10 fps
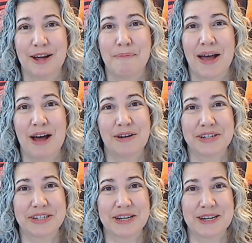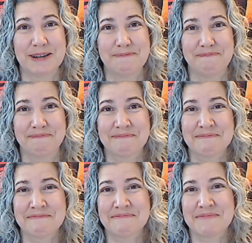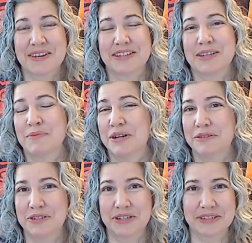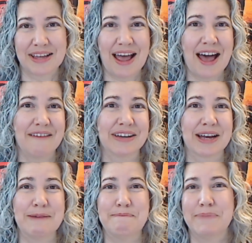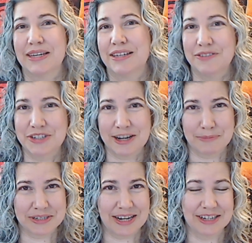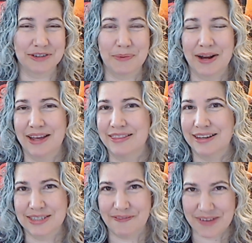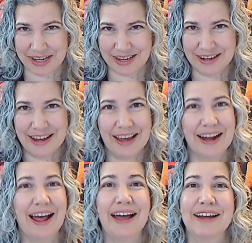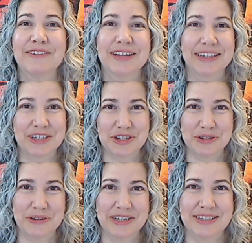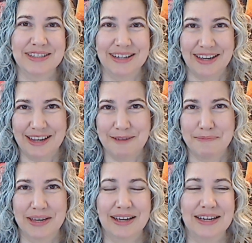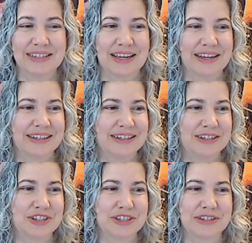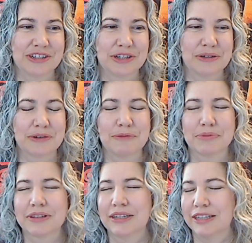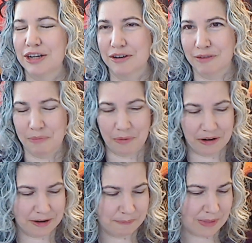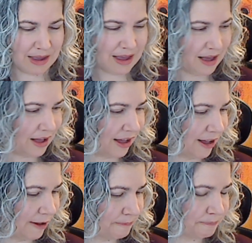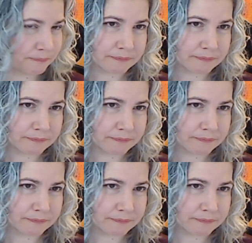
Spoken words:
about someone who's just having a big, huge temper tantrum, and I think it's funny. And I really enjoy singing it because I can just go completely overboard. How